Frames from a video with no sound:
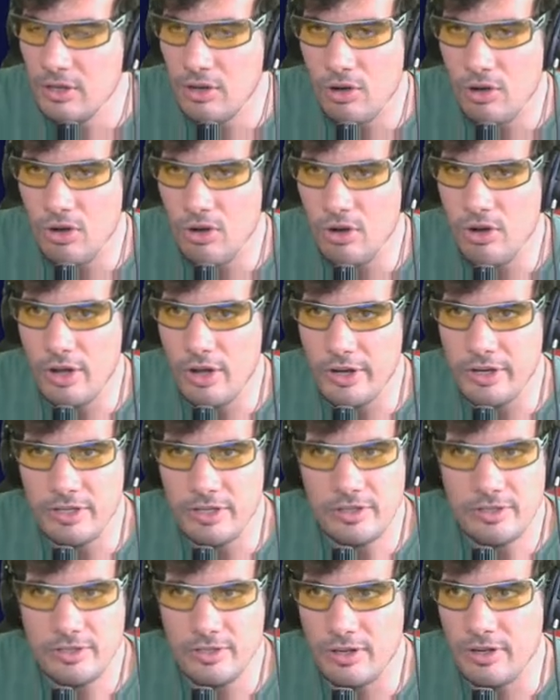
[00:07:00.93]
on
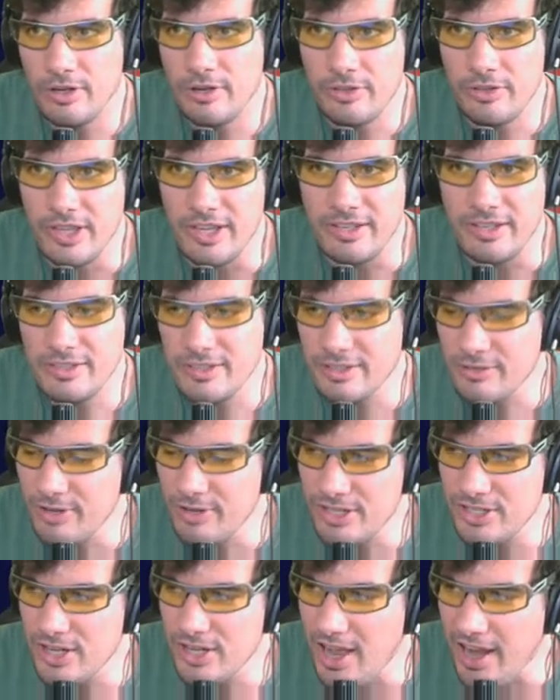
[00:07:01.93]
certain things.
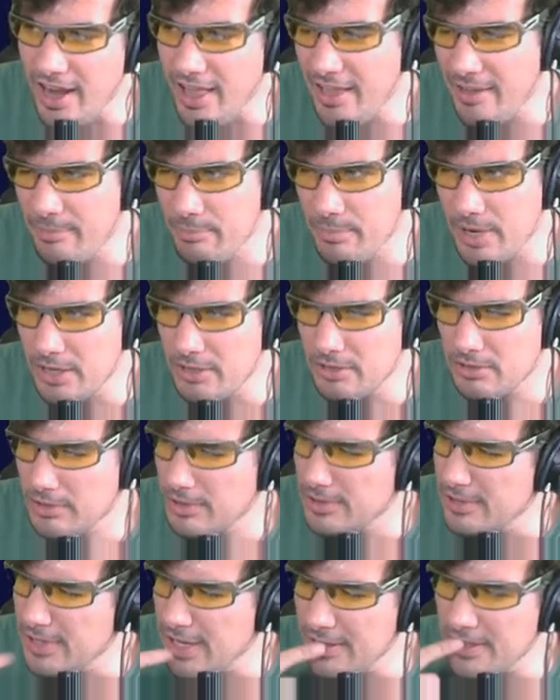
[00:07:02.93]
Grid shot, I'm not
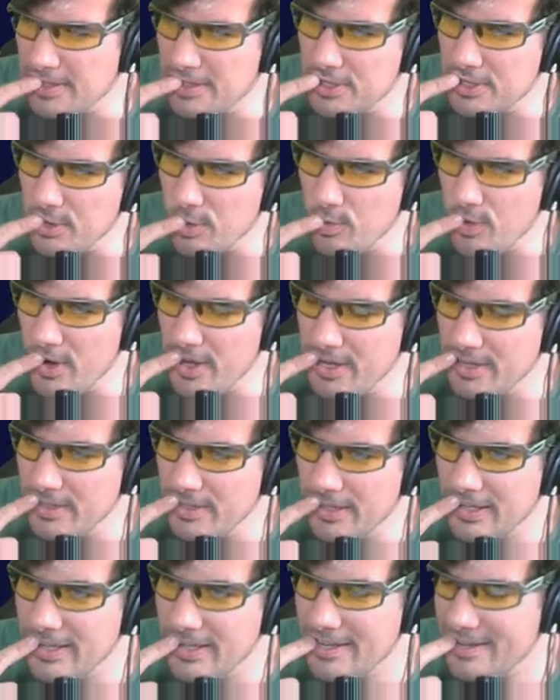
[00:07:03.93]
exactly sure what
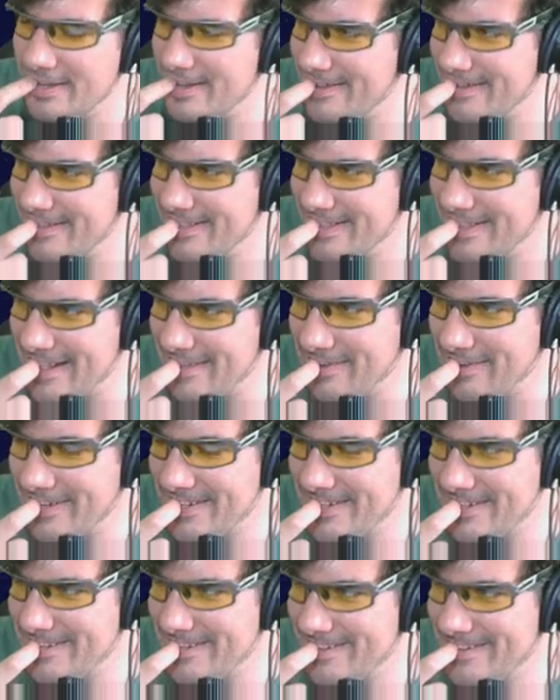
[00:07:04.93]
that would
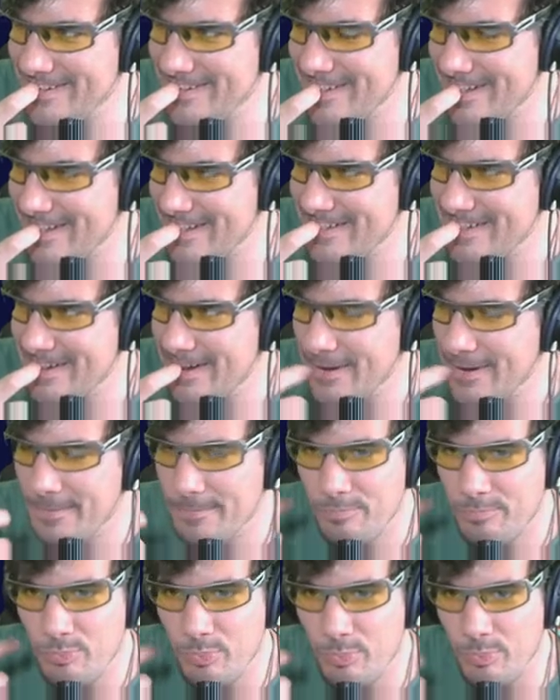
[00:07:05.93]
do,
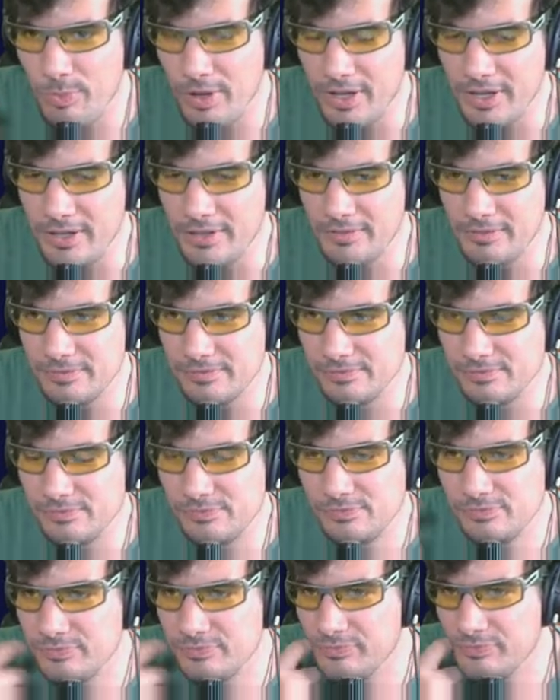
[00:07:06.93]
but
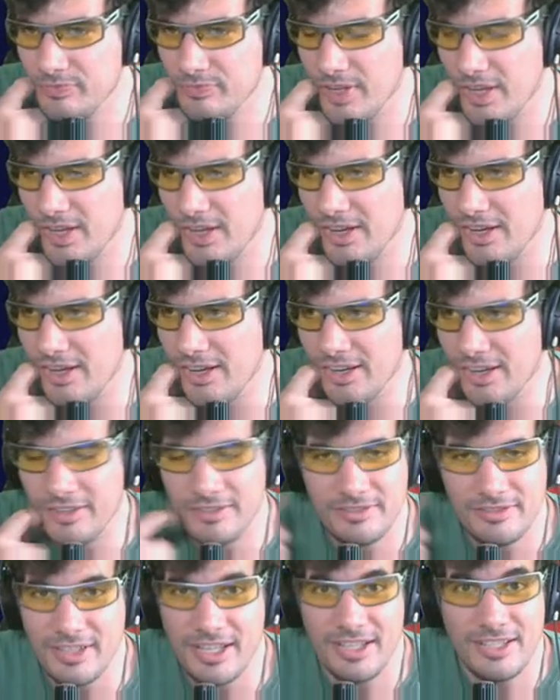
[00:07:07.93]

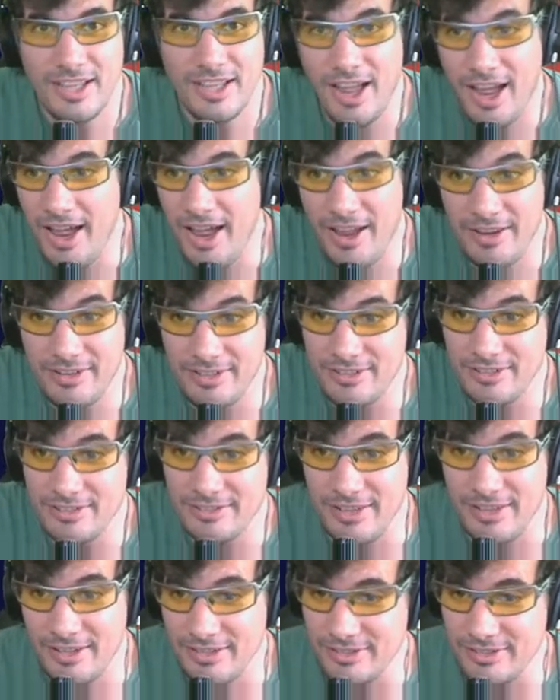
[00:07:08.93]
I just
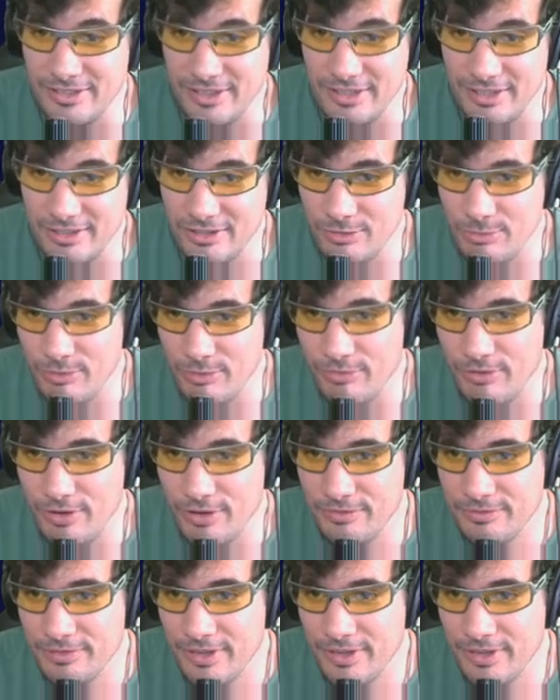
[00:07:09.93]
think it's super fun.